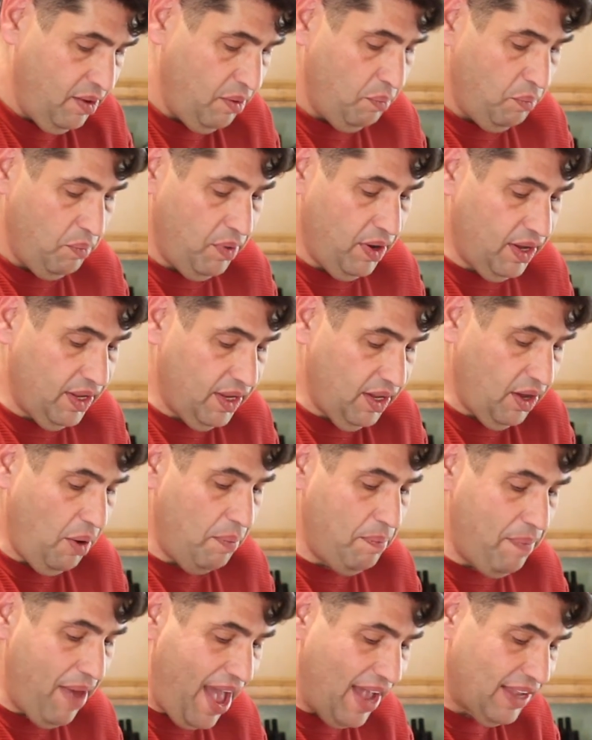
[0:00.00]
we're gonna
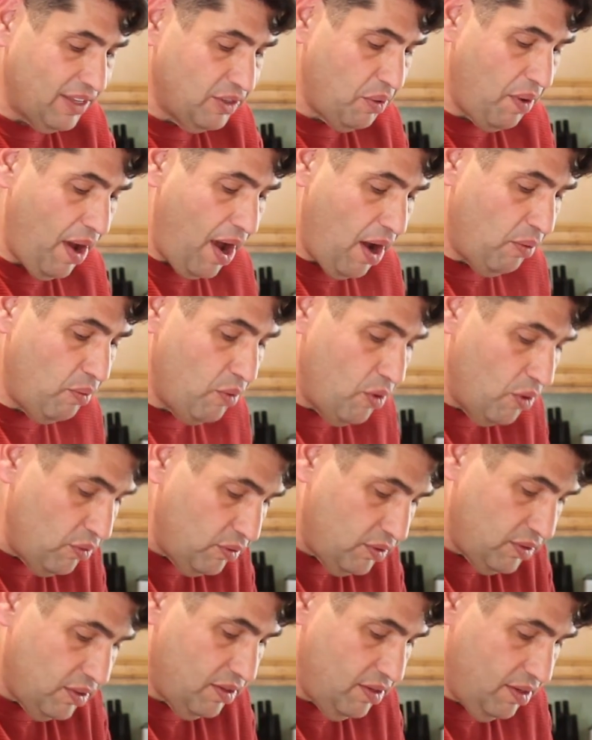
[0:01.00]
go back to our
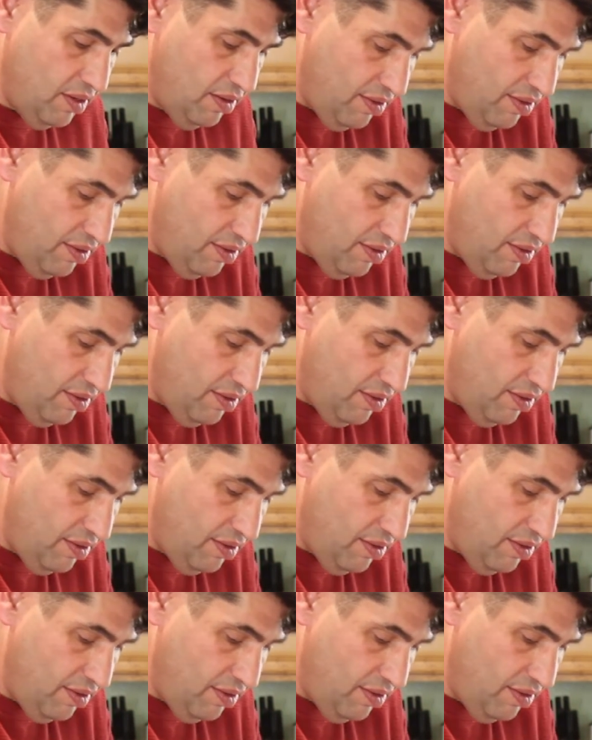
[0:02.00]
roots.